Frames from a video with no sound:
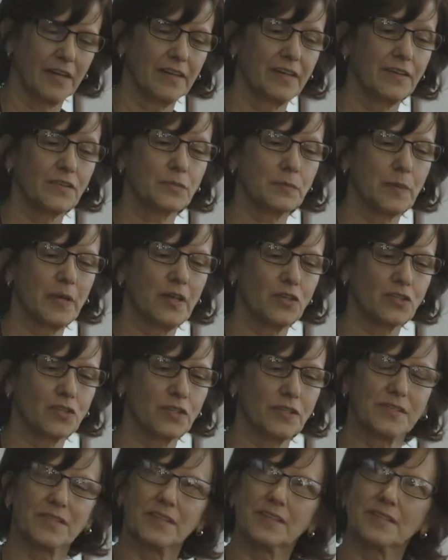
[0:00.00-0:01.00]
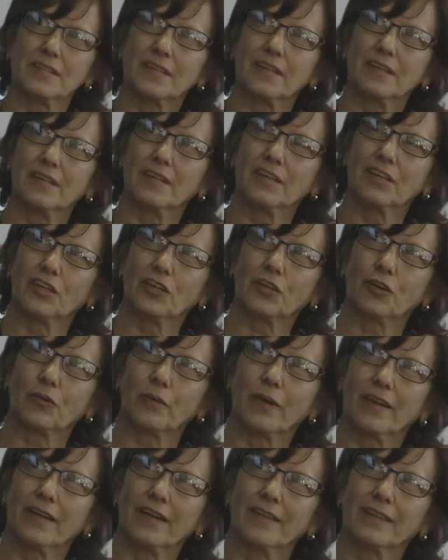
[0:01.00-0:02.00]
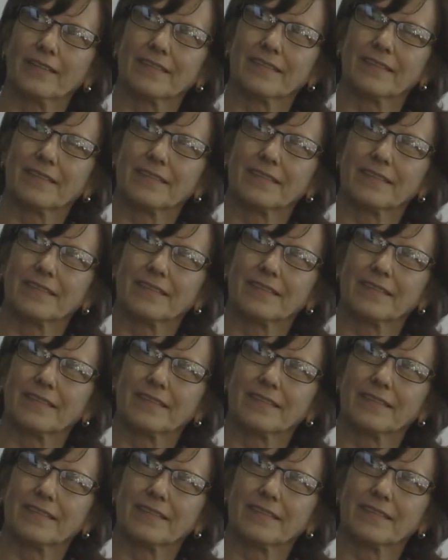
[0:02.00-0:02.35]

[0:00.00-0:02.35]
I guess patience is key here, right?